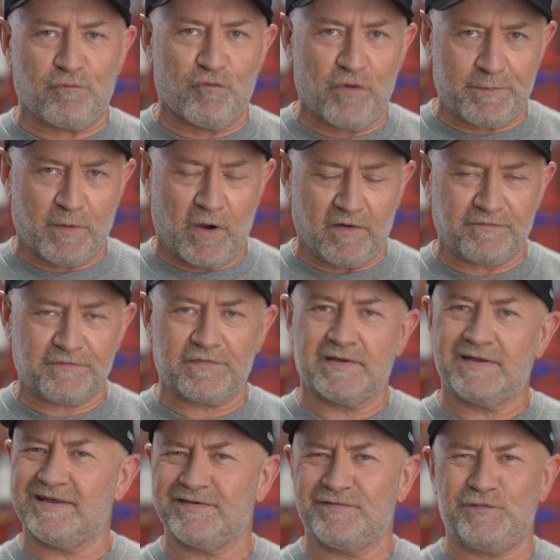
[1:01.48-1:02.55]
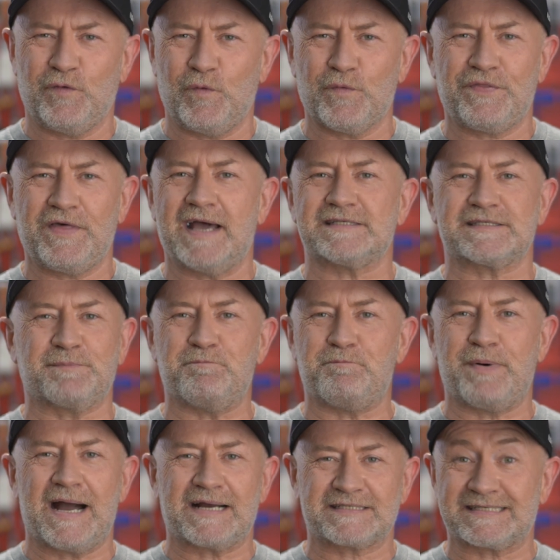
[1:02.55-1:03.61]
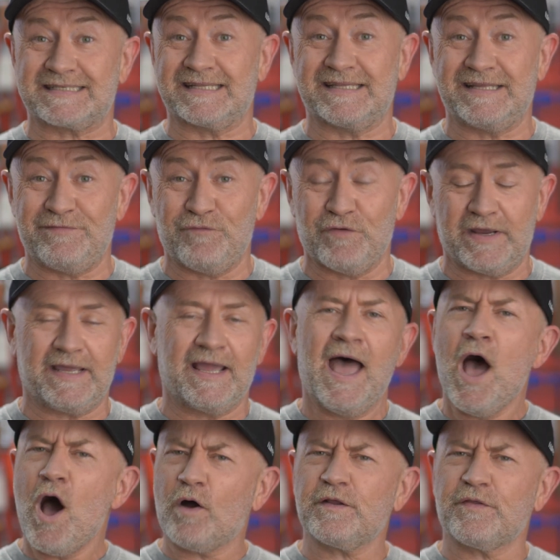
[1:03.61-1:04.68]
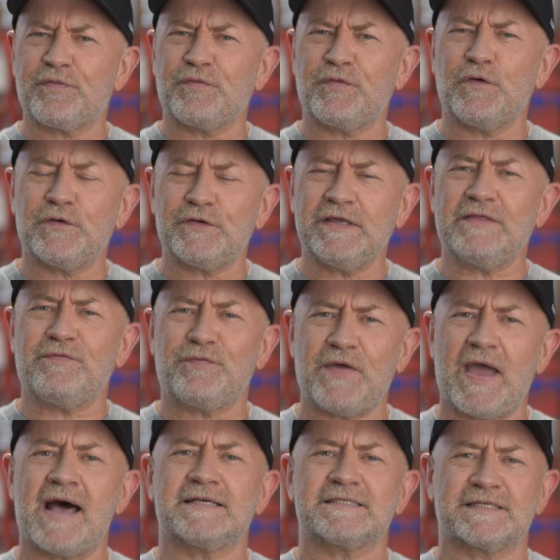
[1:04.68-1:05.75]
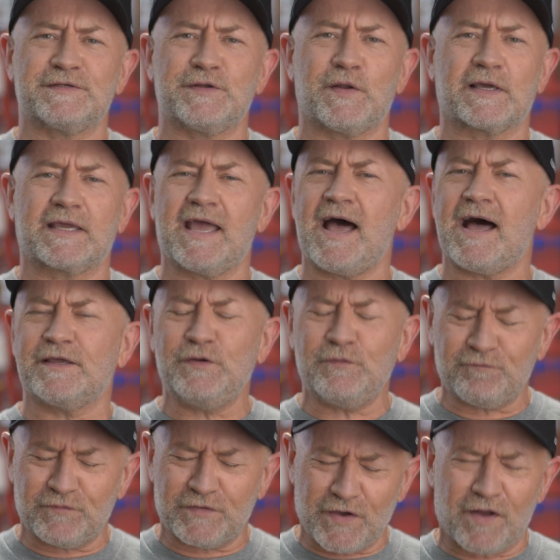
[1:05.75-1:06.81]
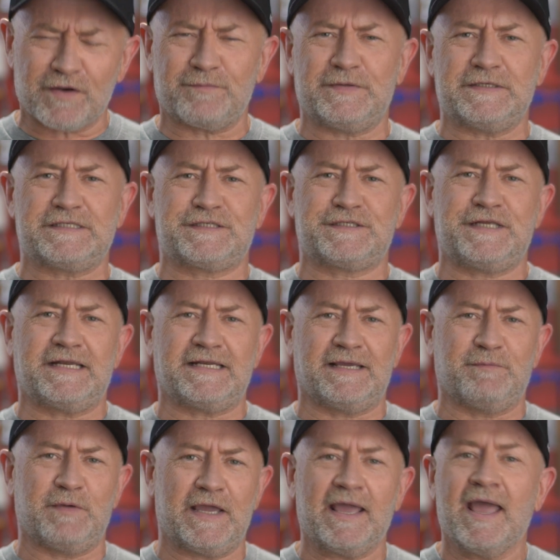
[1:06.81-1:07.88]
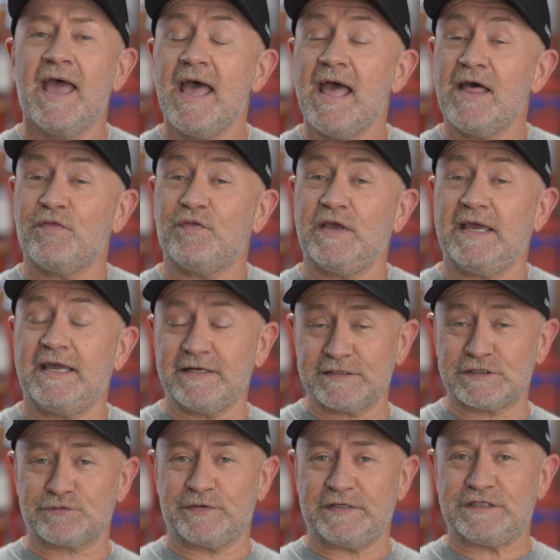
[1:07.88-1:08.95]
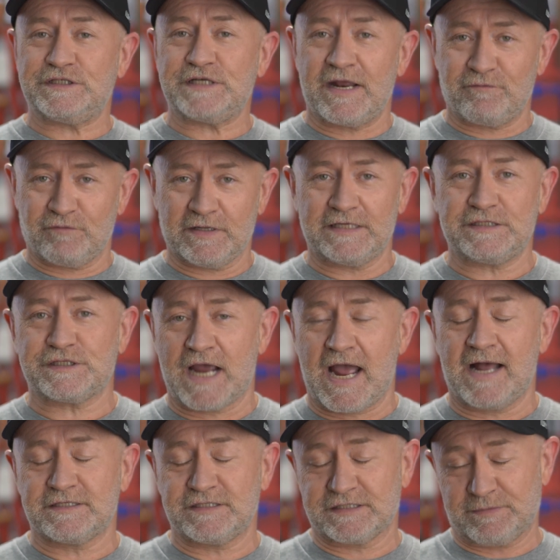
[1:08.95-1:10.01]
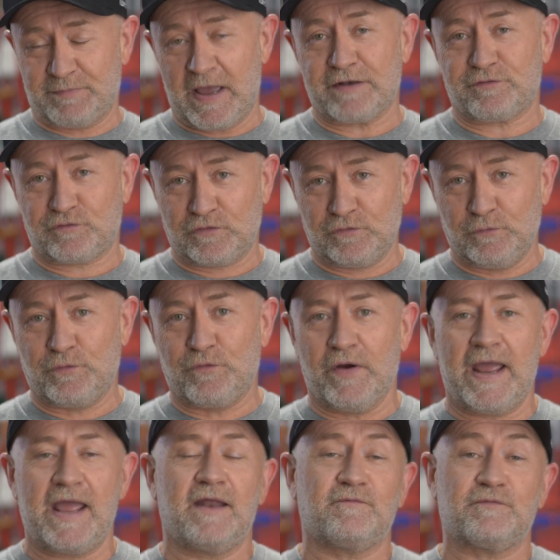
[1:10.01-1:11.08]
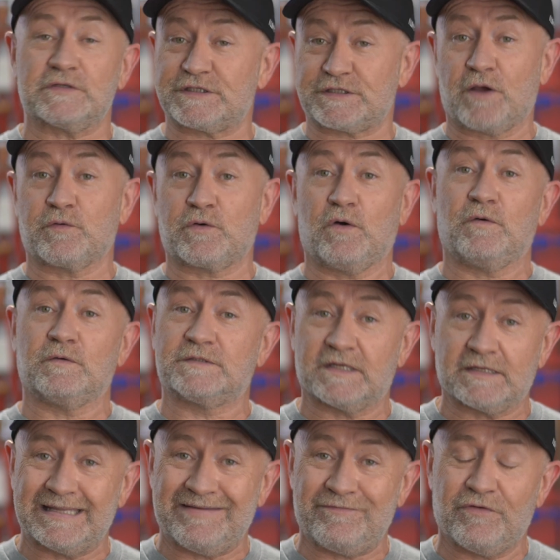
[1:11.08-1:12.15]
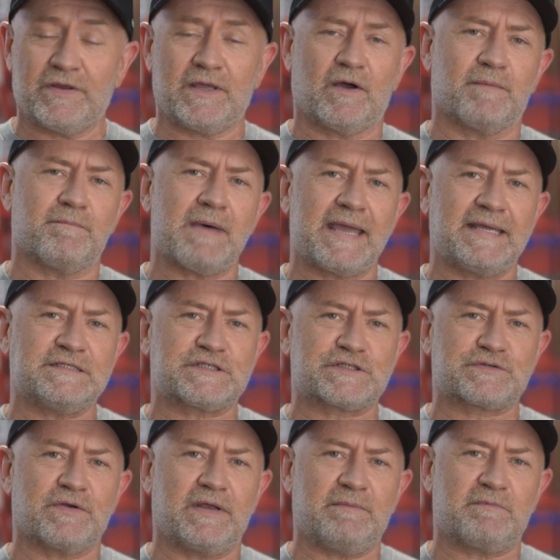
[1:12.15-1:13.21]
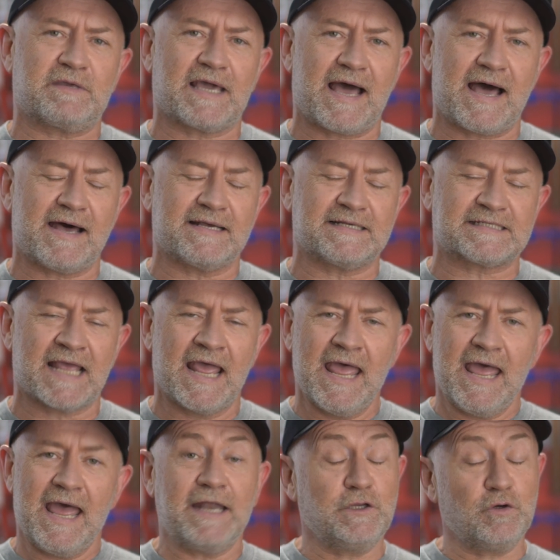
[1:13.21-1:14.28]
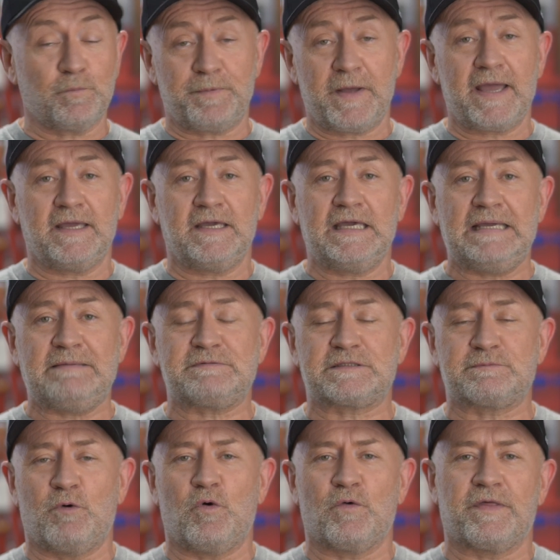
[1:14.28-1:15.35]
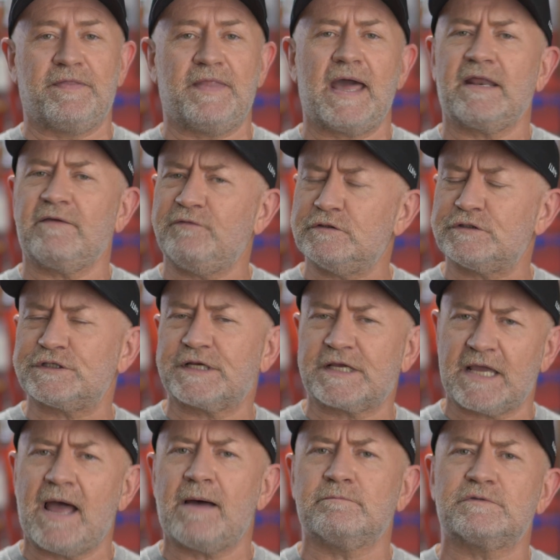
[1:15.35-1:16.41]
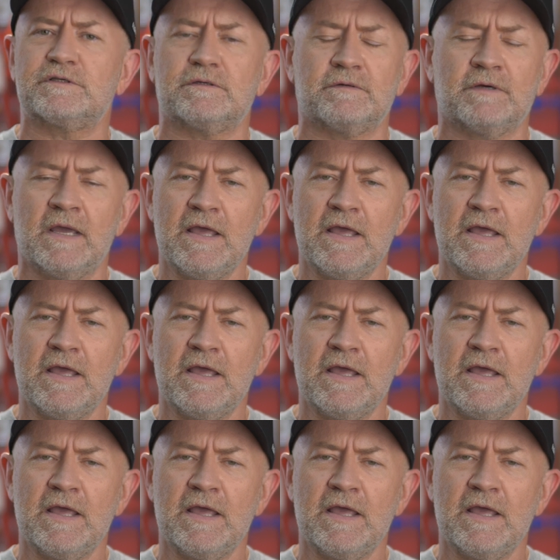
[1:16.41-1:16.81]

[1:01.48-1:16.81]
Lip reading: ripoff. $4,000 delivery on a $30,000 car. You've got to be shitting me. The industry generally charges about $2,000 for so-called delivery on mainstream cars, and you'll pay heaps more than that if you succumb to